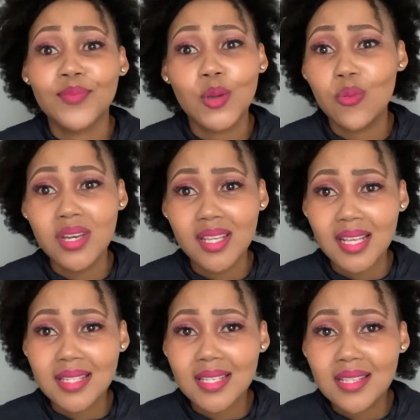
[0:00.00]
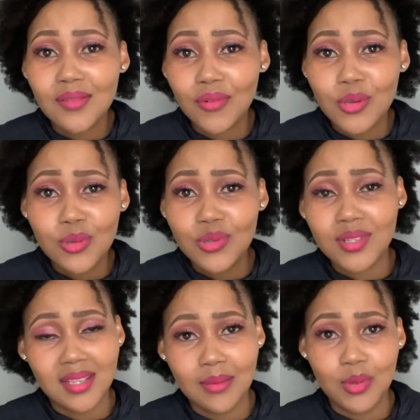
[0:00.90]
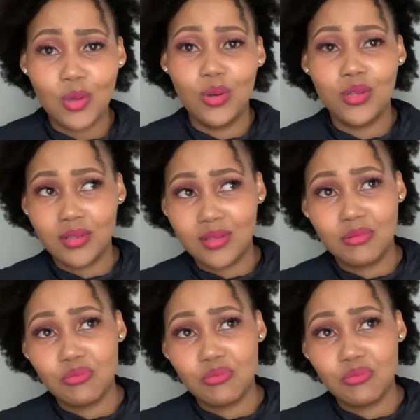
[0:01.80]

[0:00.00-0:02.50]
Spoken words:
Winnie, that's easy for you to say because